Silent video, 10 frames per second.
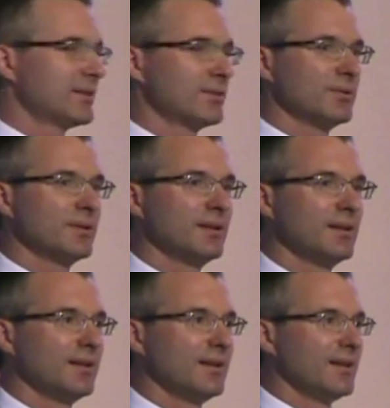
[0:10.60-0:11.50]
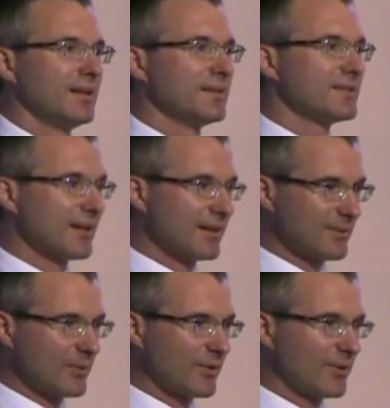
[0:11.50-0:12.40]
to discuss
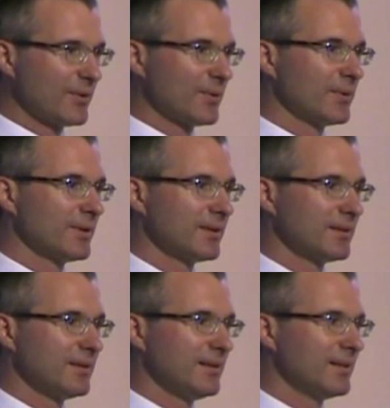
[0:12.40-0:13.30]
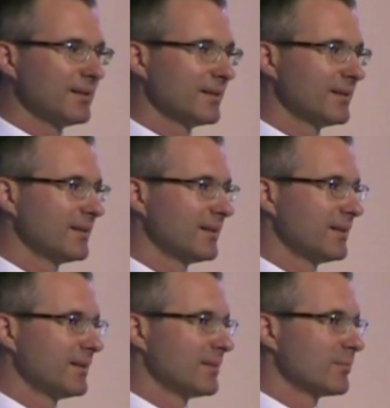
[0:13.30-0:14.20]
with you the
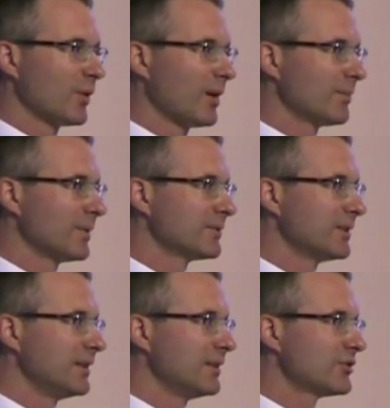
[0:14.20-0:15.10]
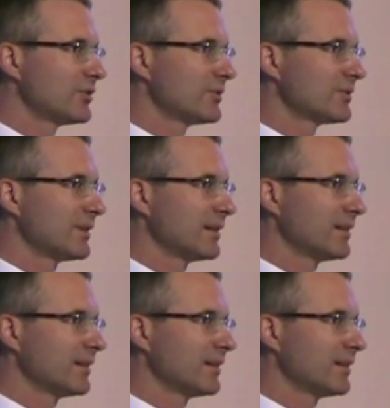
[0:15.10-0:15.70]
problems and issues that